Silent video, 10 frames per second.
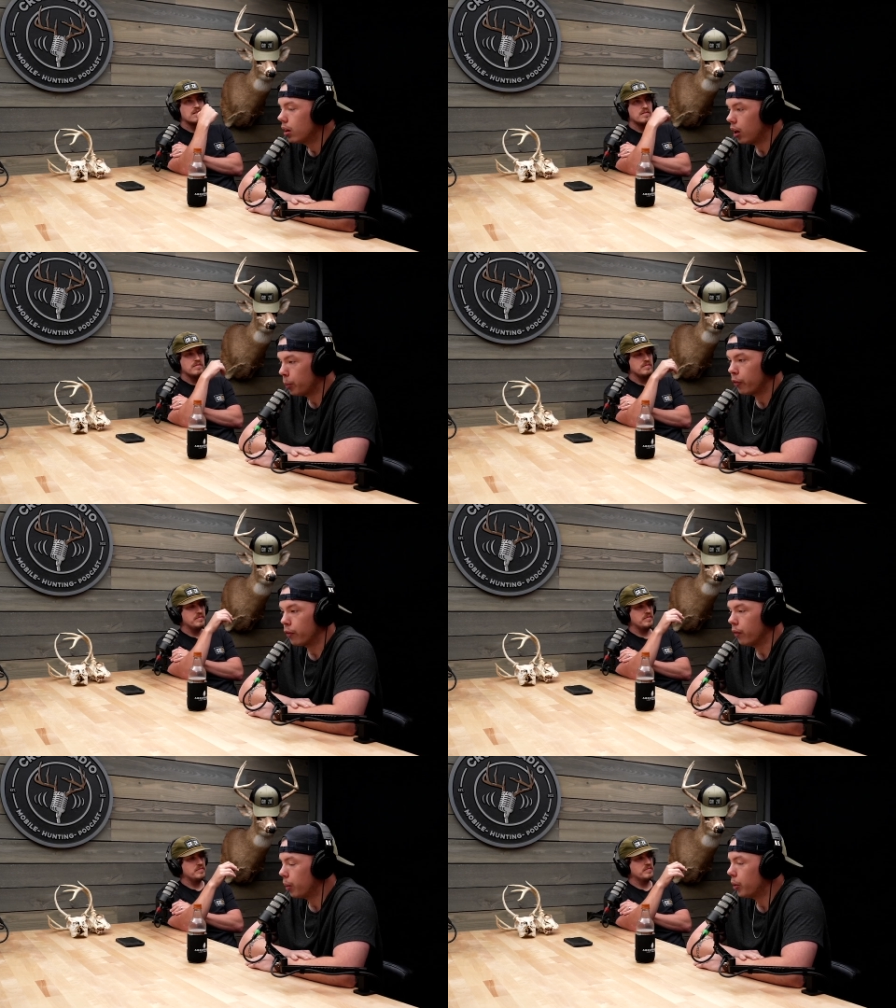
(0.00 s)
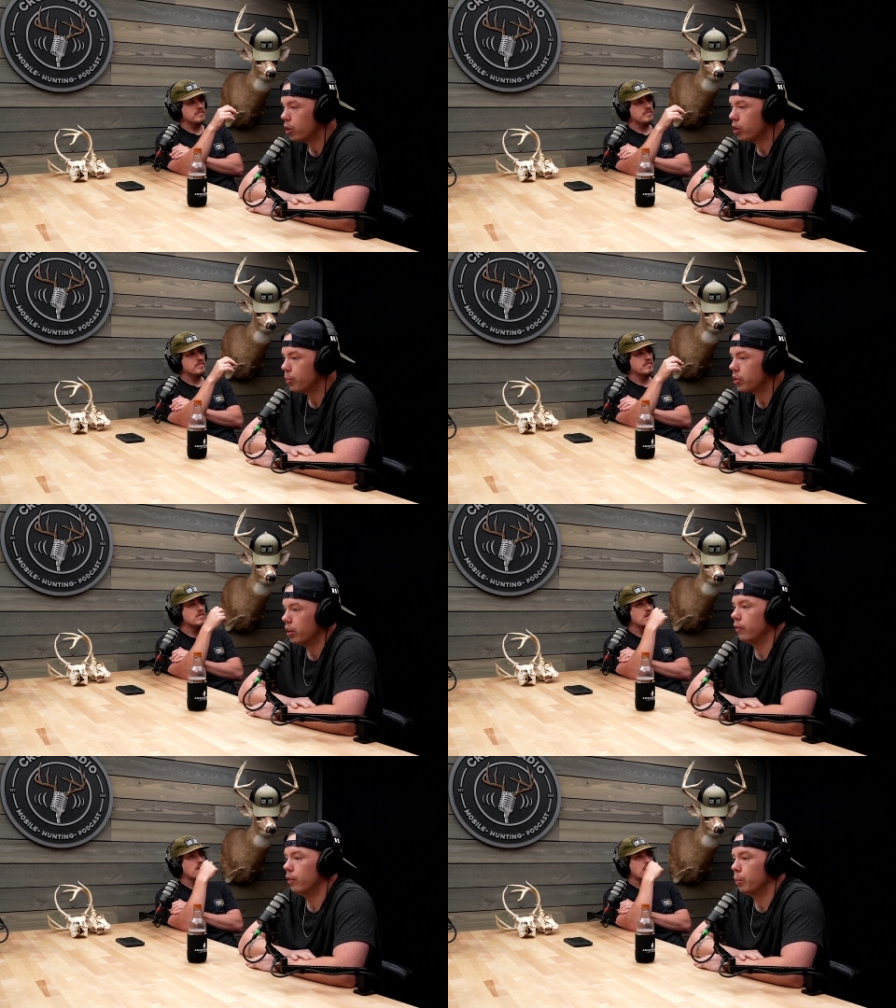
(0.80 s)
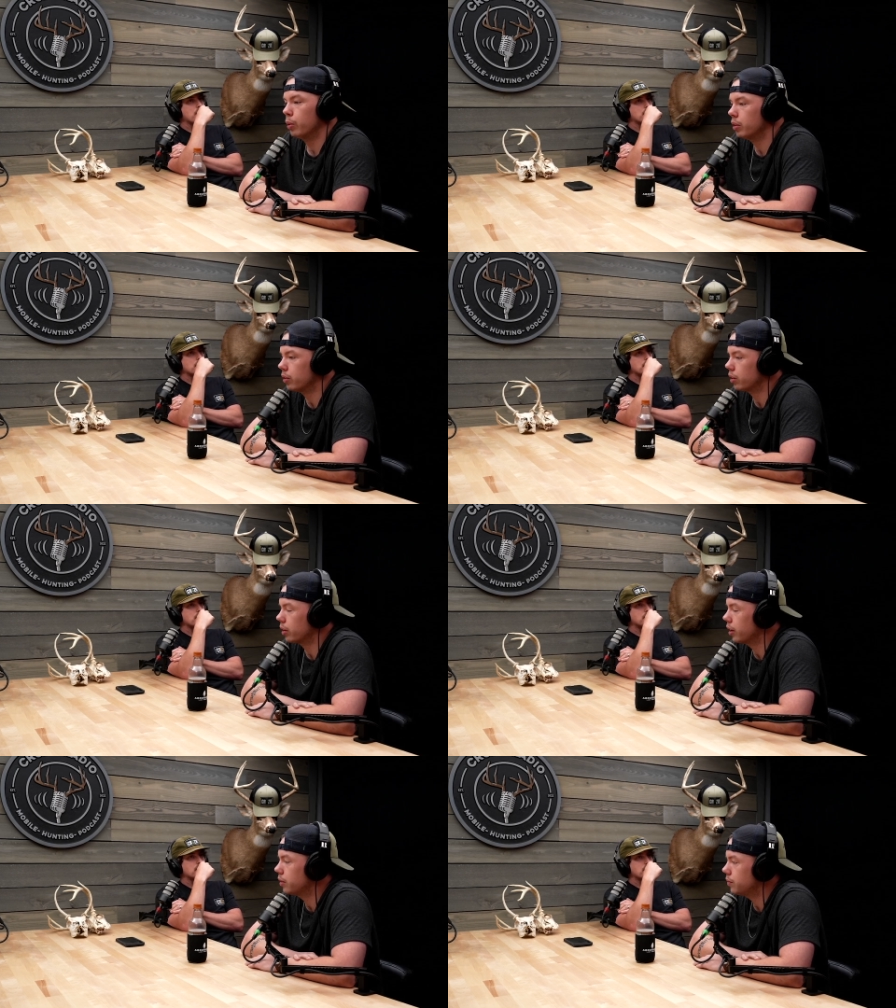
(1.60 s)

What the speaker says: I'm 100% a firm believer in that.